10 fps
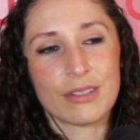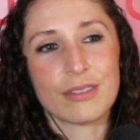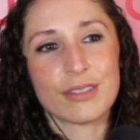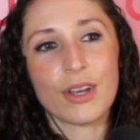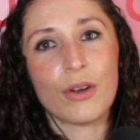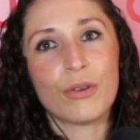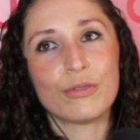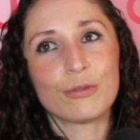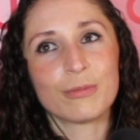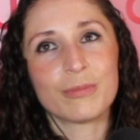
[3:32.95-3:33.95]

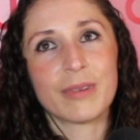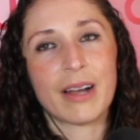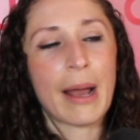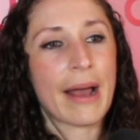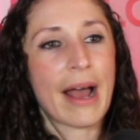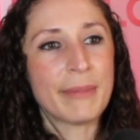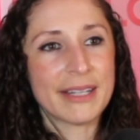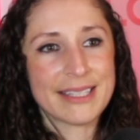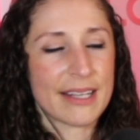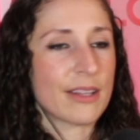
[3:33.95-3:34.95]
So I'm going
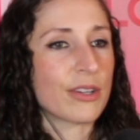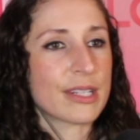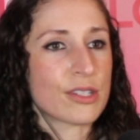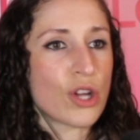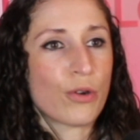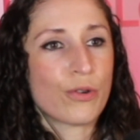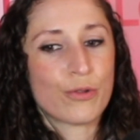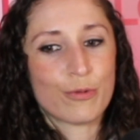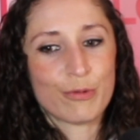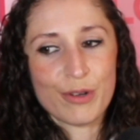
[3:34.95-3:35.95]
to say there is
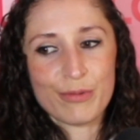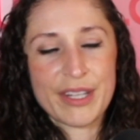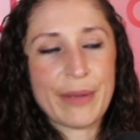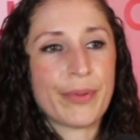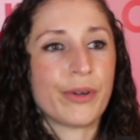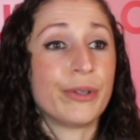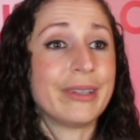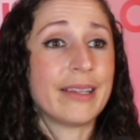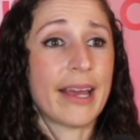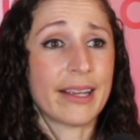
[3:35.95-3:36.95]
no typical
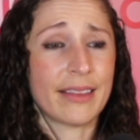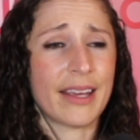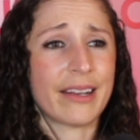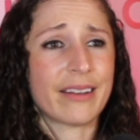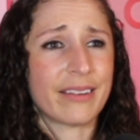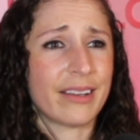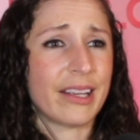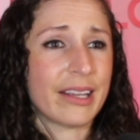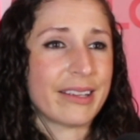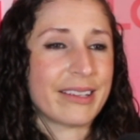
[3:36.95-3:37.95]
length. And
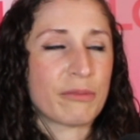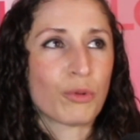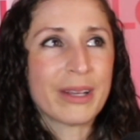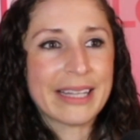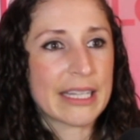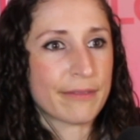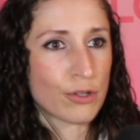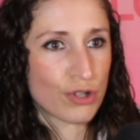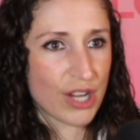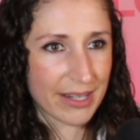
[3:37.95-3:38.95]
really, if you
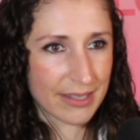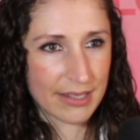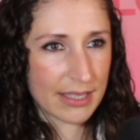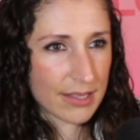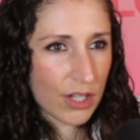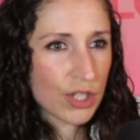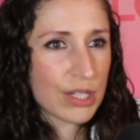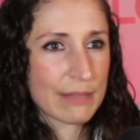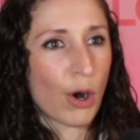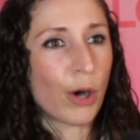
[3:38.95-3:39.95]
checked it, it's such a
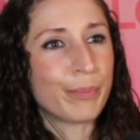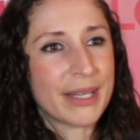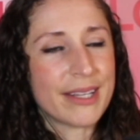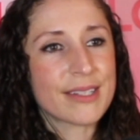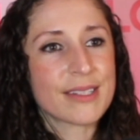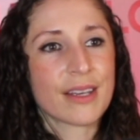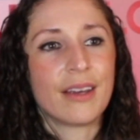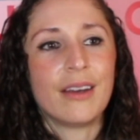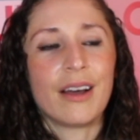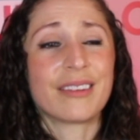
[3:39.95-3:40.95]
small piece.
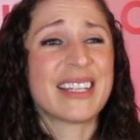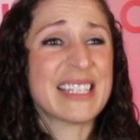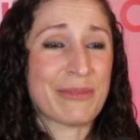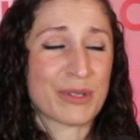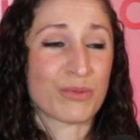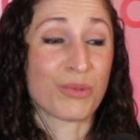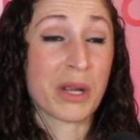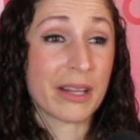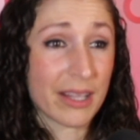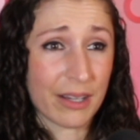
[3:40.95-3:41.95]
Unless it was
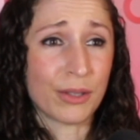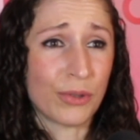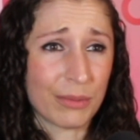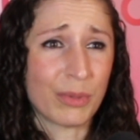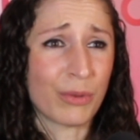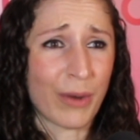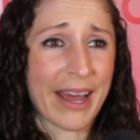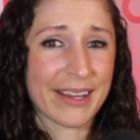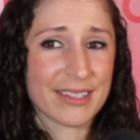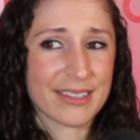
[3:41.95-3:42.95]
really occluded with
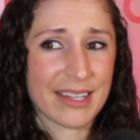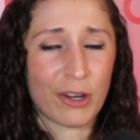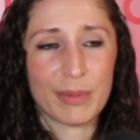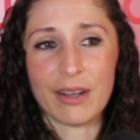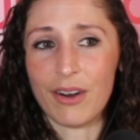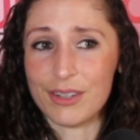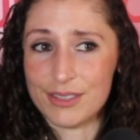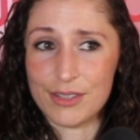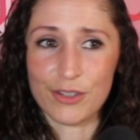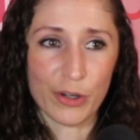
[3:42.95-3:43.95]
wax, it would be hard to
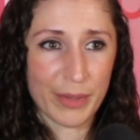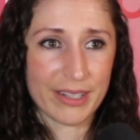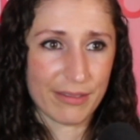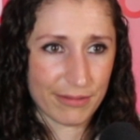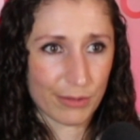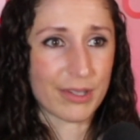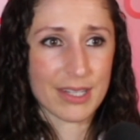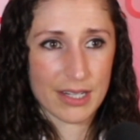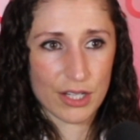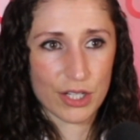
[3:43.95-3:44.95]
determine if there was
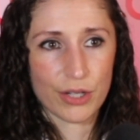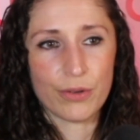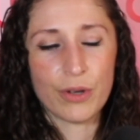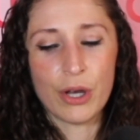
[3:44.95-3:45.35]
an issue.